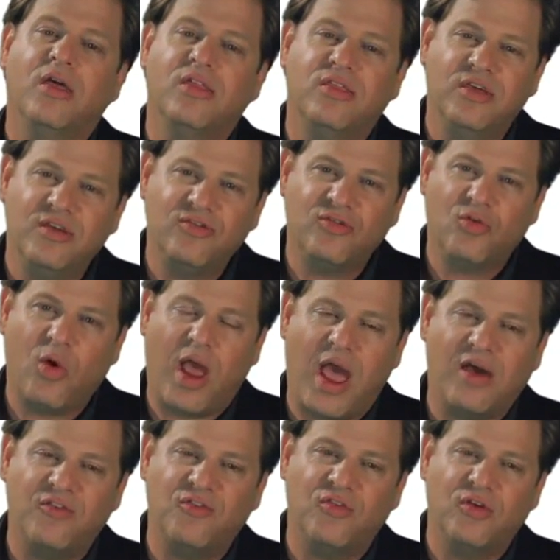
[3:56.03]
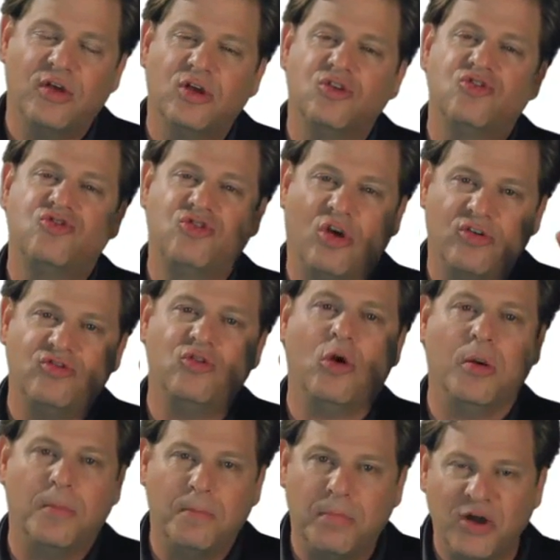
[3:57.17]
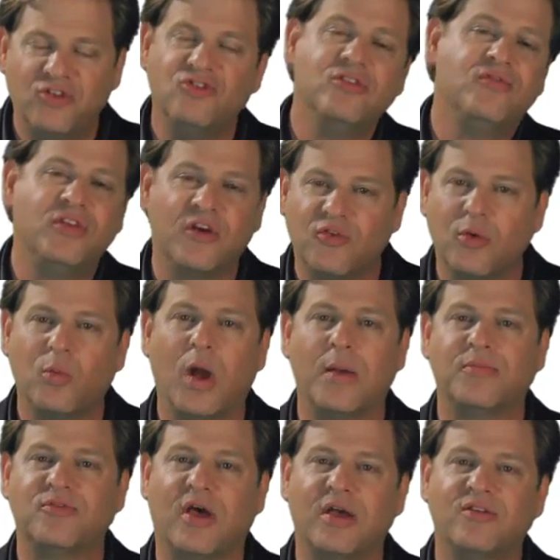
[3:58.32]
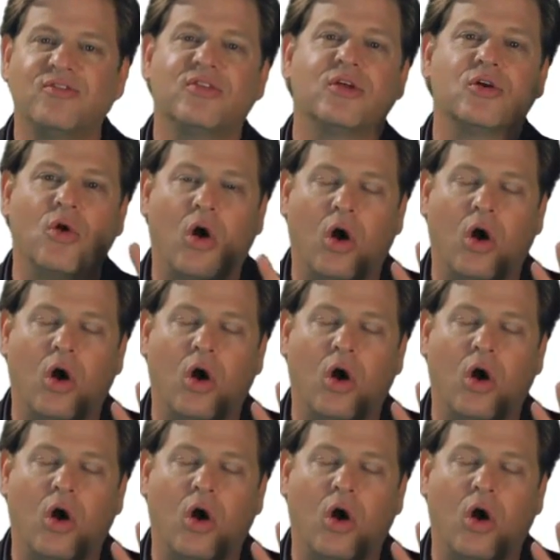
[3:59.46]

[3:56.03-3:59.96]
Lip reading: This graph shows you a bunch of different websites that are